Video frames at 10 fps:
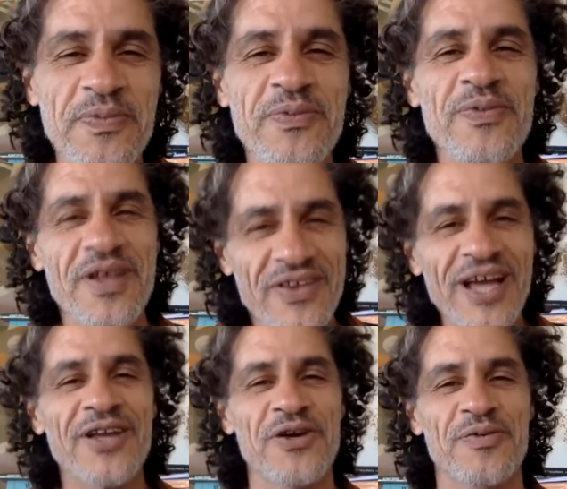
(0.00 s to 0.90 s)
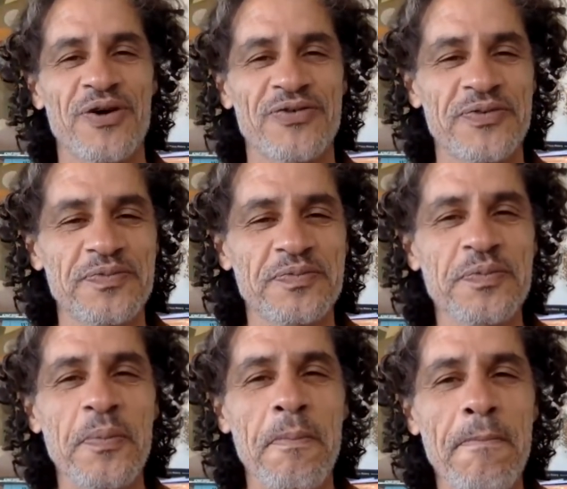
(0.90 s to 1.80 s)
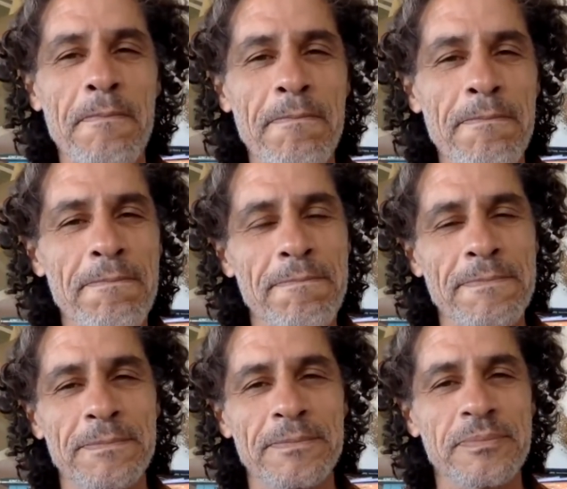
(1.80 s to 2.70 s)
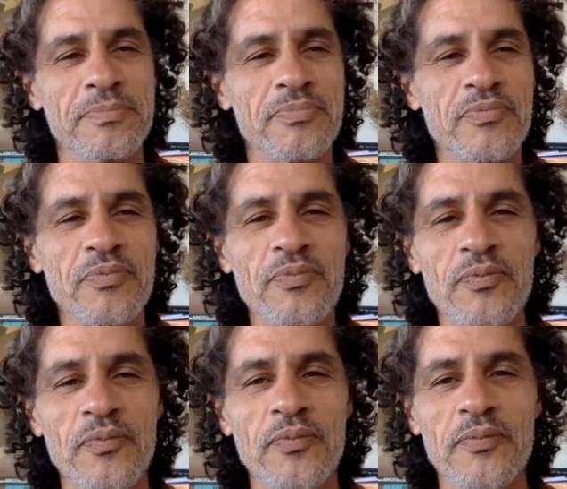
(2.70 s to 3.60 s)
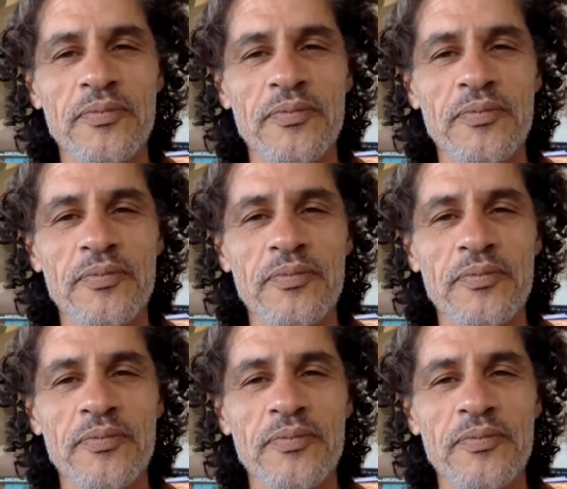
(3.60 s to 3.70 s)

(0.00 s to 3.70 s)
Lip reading: And just to add to that, thank you, Ala. One of the kind of